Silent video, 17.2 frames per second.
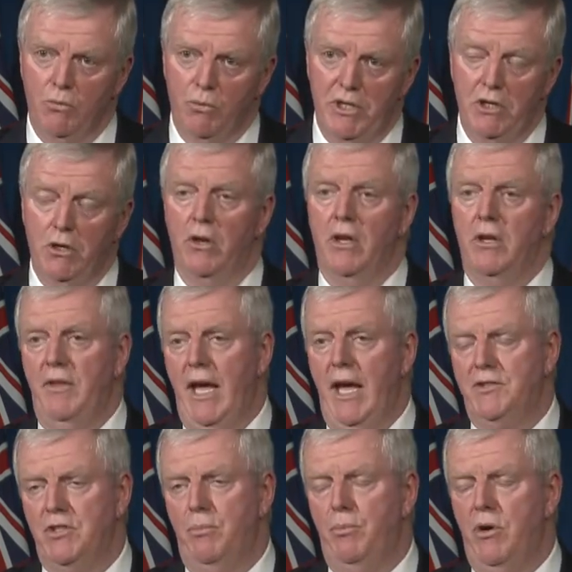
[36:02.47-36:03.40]
We know that
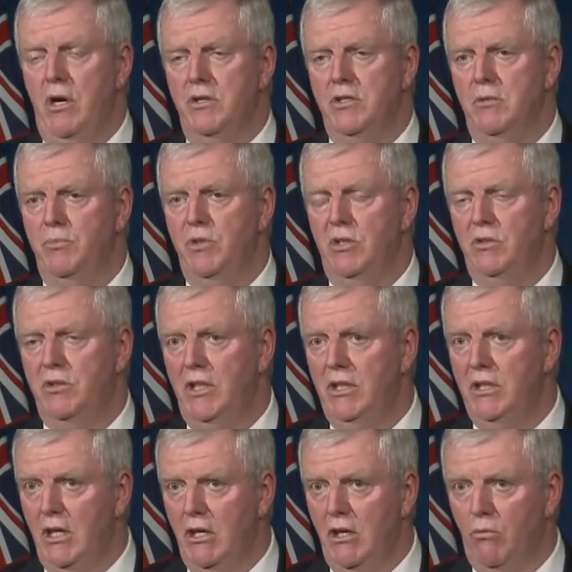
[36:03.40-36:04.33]
that's a
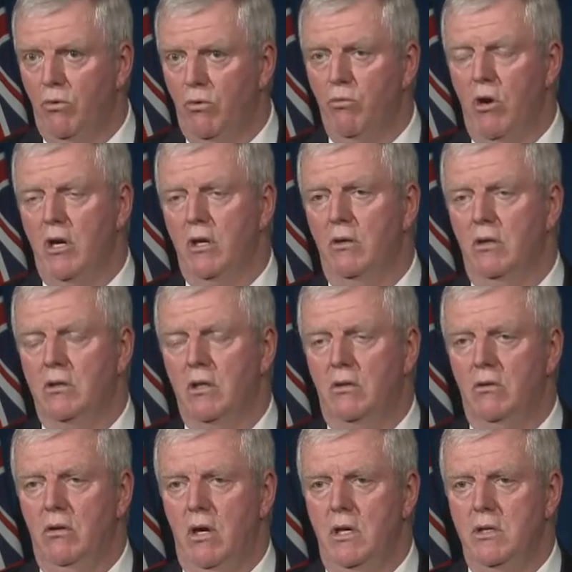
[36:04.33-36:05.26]
possibility. We want to
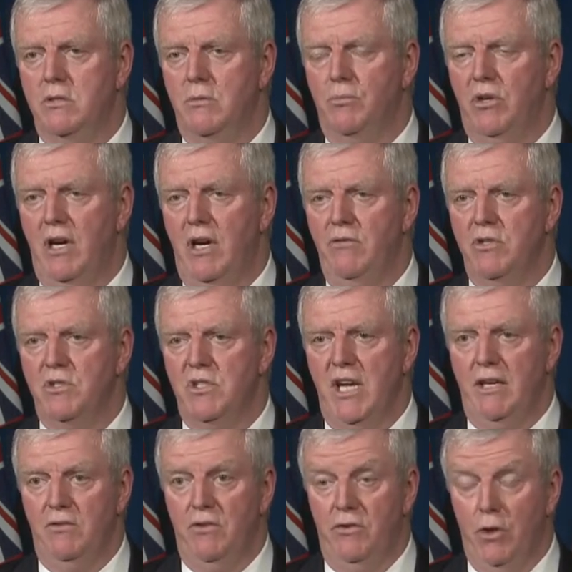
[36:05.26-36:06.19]
look across the
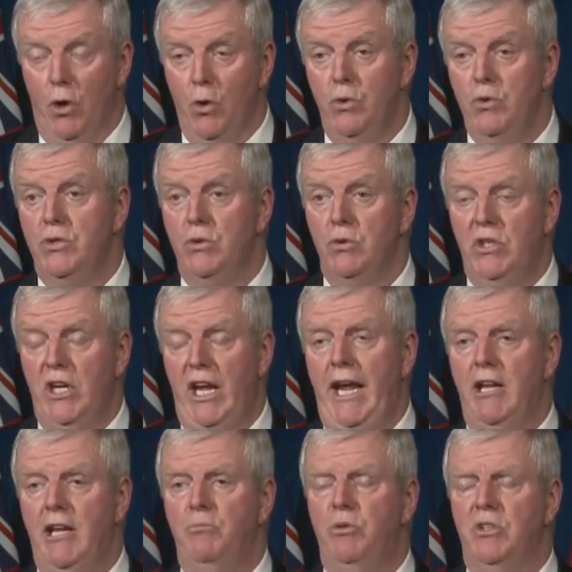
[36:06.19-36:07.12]
province at those who
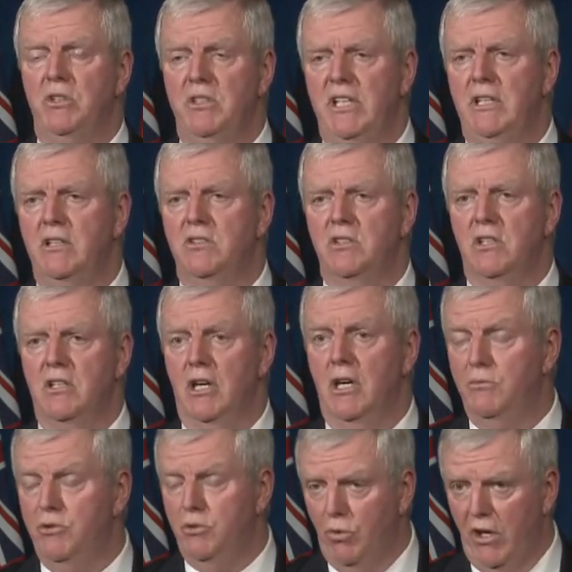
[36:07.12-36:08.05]
can put needles in
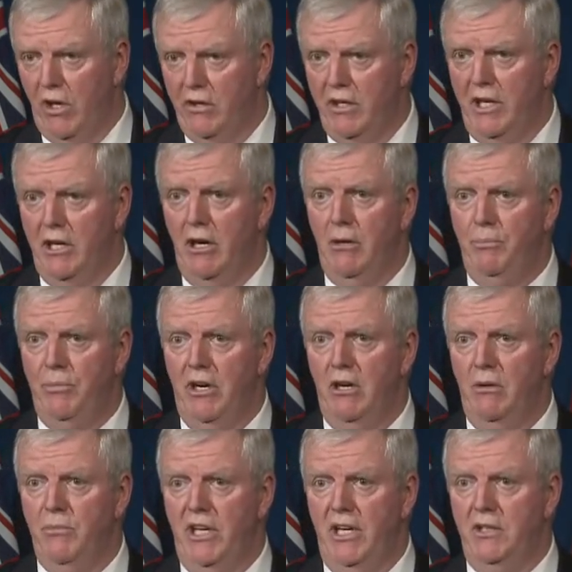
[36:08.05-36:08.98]
arms, whether they are
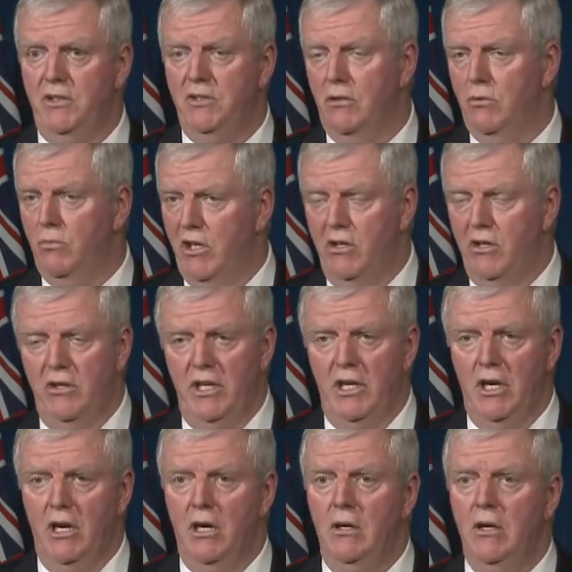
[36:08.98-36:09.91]
paramedics or whether
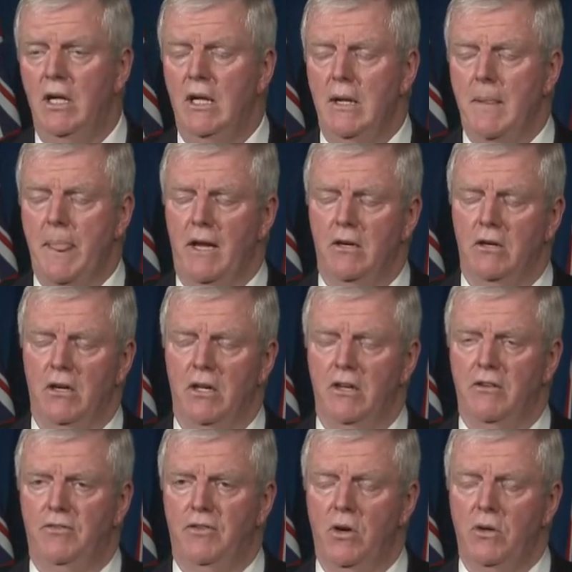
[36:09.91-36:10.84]
they are
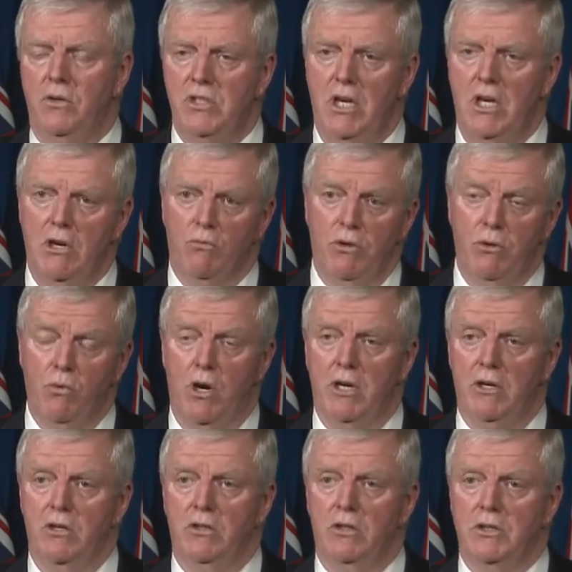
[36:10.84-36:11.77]
other folks. We
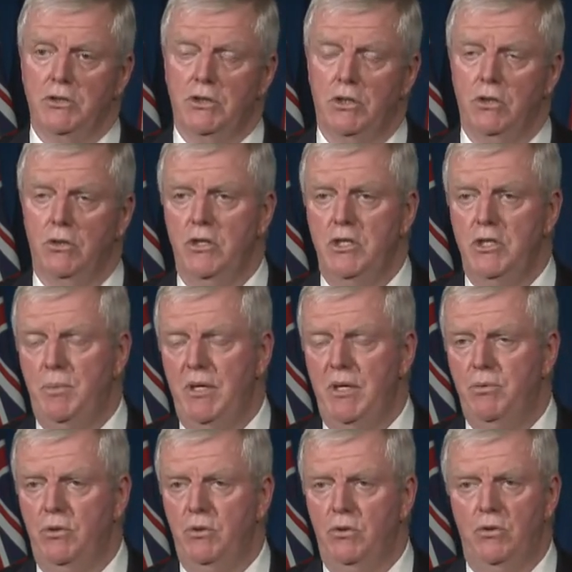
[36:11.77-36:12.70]
want to encourage
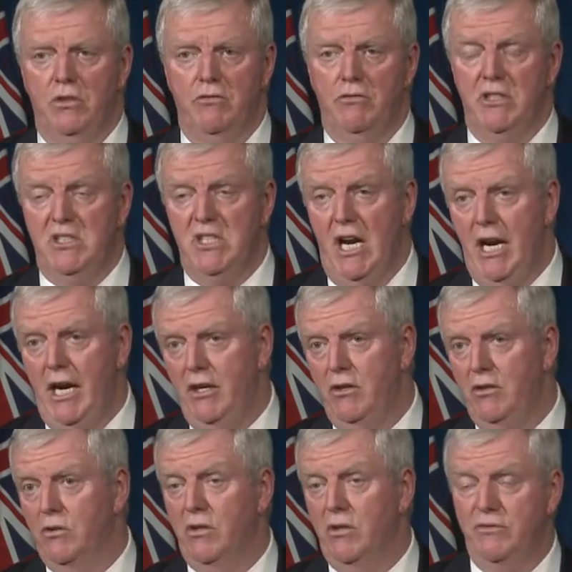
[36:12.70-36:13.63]
people who have
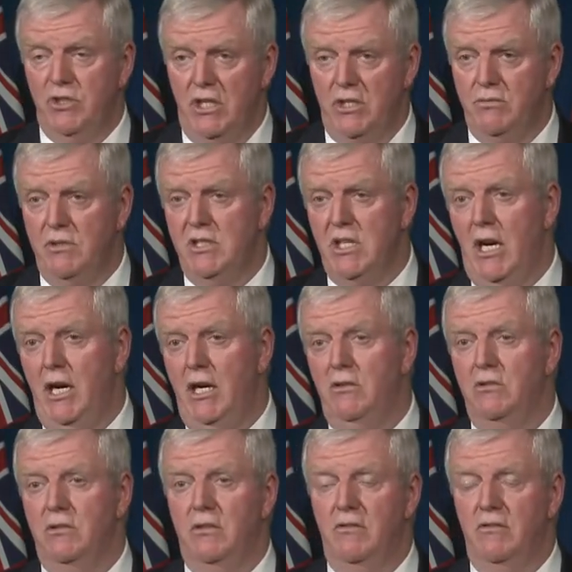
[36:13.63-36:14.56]
retired or have just
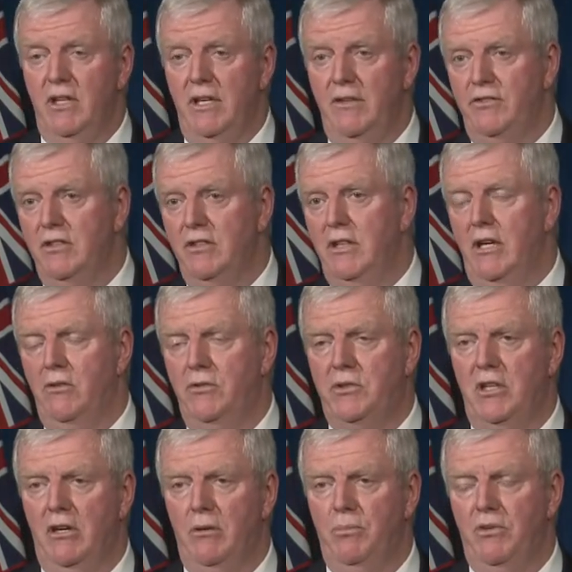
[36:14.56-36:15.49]
retired, who have left the
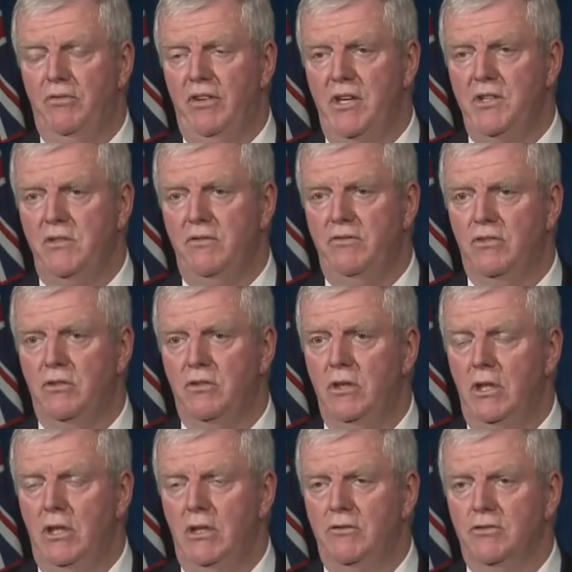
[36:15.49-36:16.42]
healthcare profession
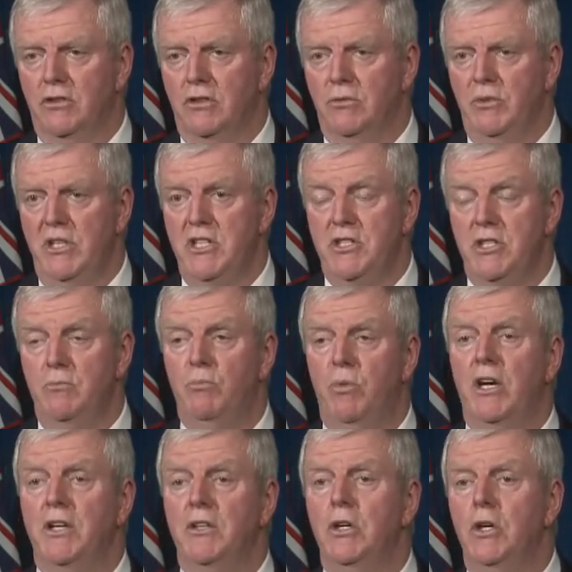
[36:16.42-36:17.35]
for a reason,
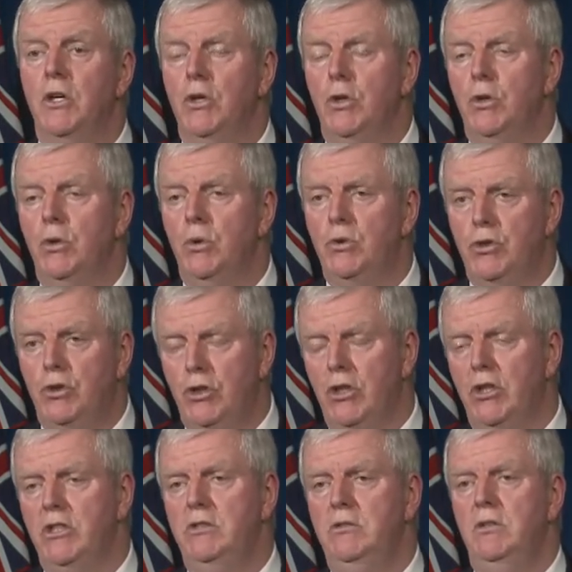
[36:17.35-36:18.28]
but who
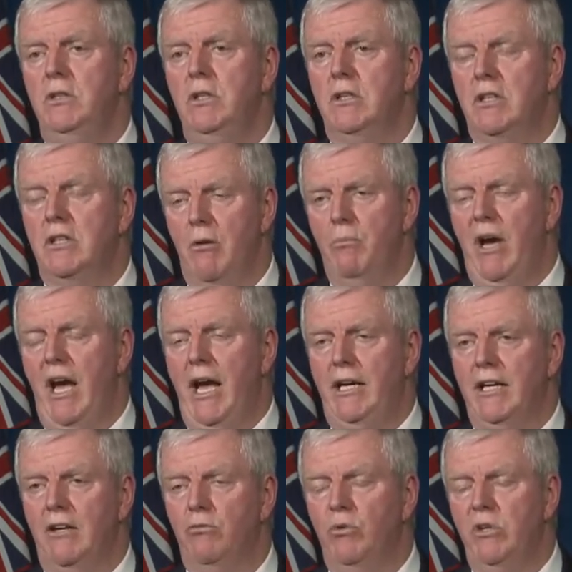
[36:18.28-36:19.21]
could come
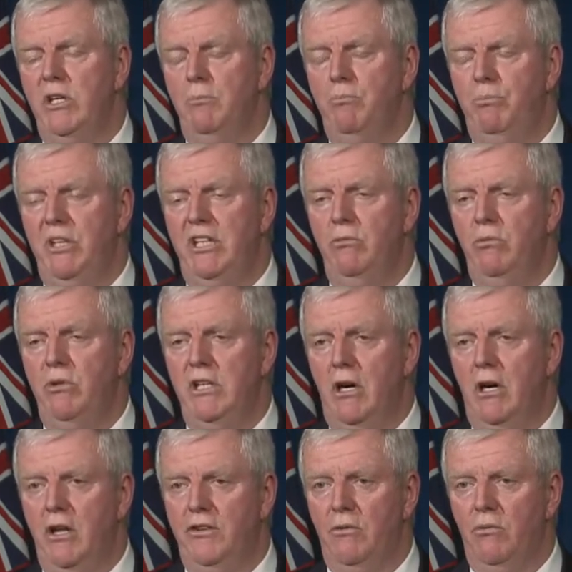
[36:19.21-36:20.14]
back and be
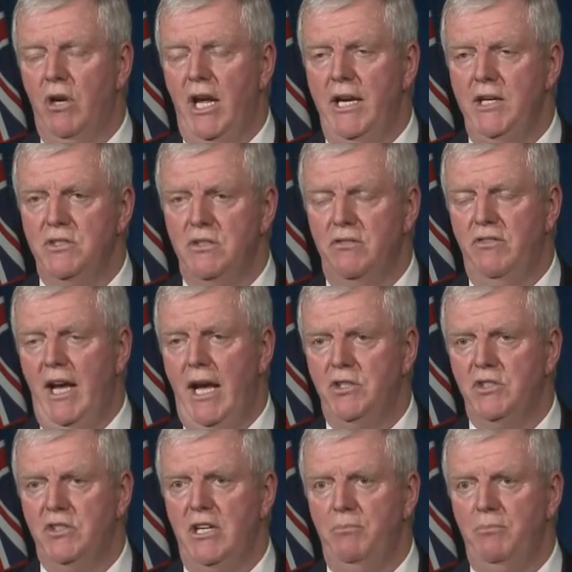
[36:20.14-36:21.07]
reauthorized to
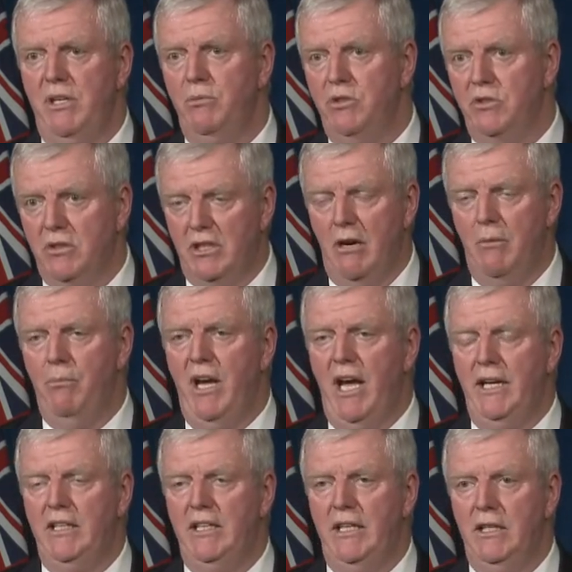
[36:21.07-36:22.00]
vaccinate people to come
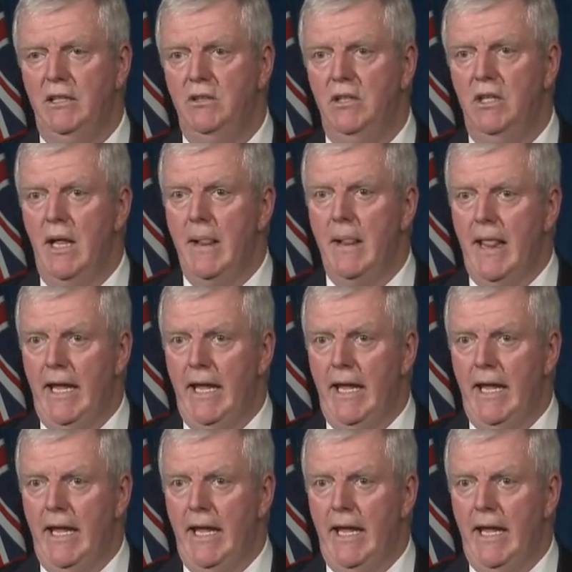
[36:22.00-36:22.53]
back in.